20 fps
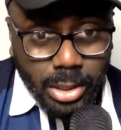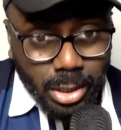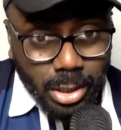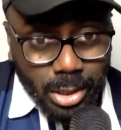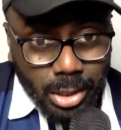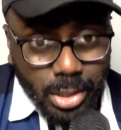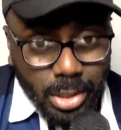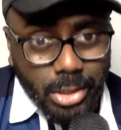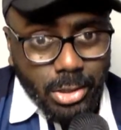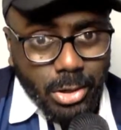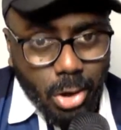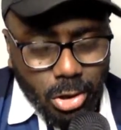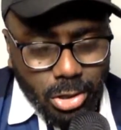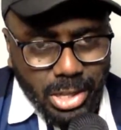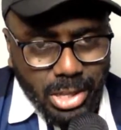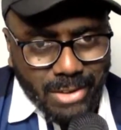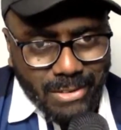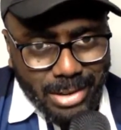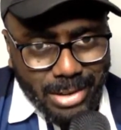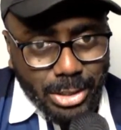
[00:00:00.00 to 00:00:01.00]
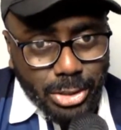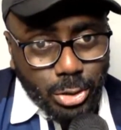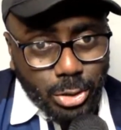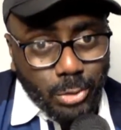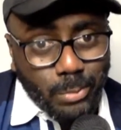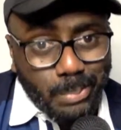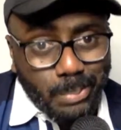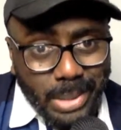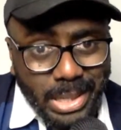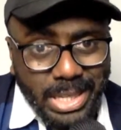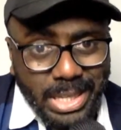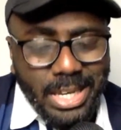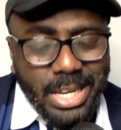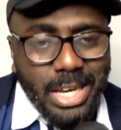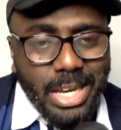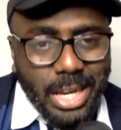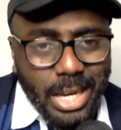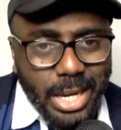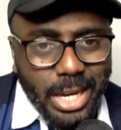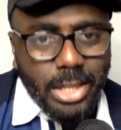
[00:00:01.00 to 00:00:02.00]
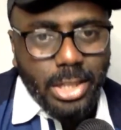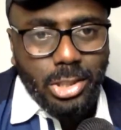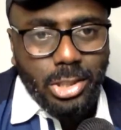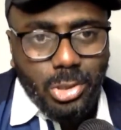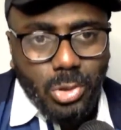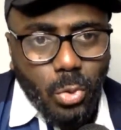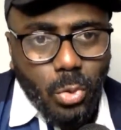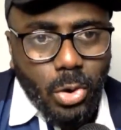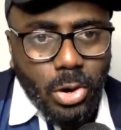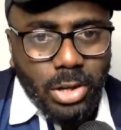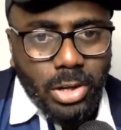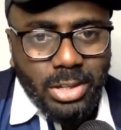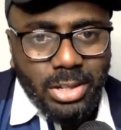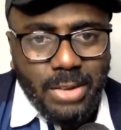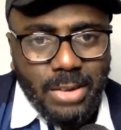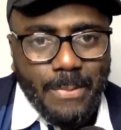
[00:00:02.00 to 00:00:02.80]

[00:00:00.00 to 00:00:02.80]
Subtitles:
he ordinarily should be in the squad